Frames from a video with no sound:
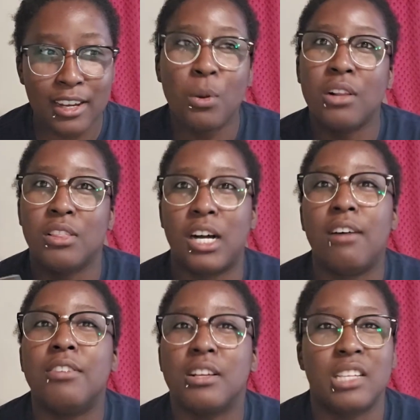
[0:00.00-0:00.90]
I would have
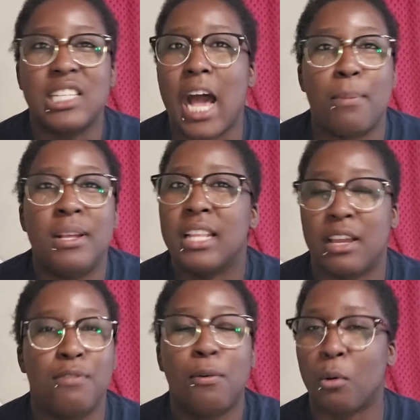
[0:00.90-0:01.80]
loved if this happened
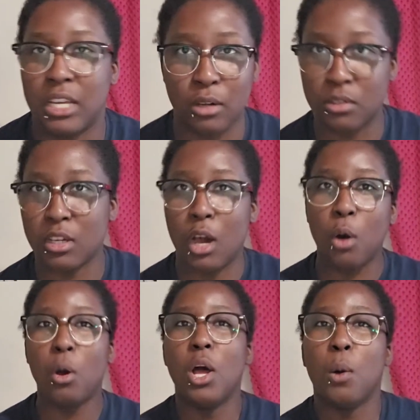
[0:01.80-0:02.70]
like 4 years
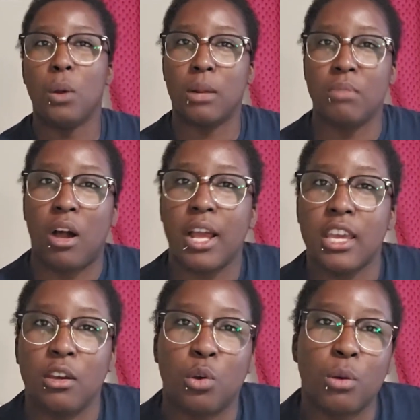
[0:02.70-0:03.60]
ago when I'm
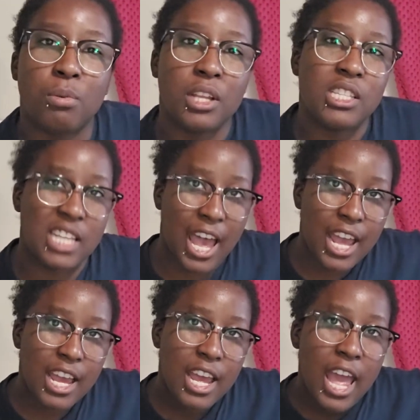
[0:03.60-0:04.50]
not in crippling
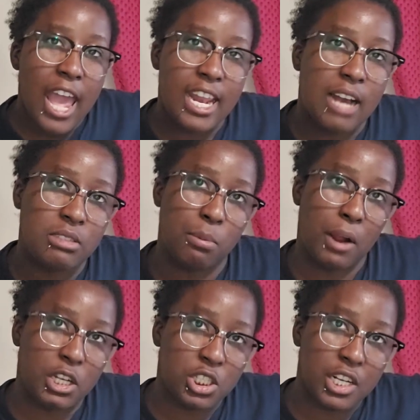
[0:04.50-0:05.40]
debt and have
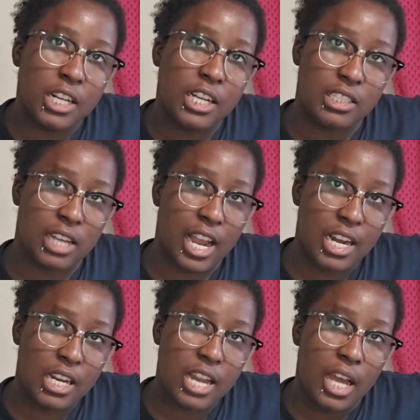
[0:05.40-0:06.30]
depression and
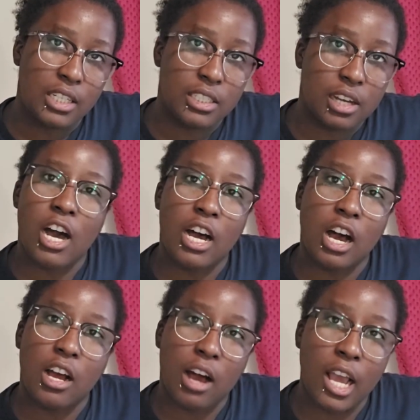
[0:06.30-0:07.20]
anxiety. And
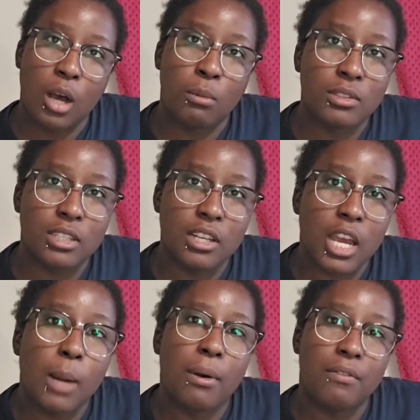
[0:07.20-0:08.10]
I almost
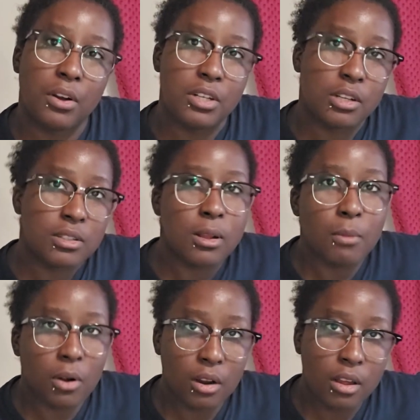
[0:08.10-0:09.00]
didn't care about fairy tales
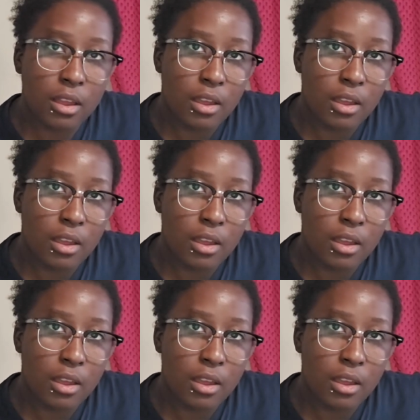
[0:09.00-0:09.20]
anymore.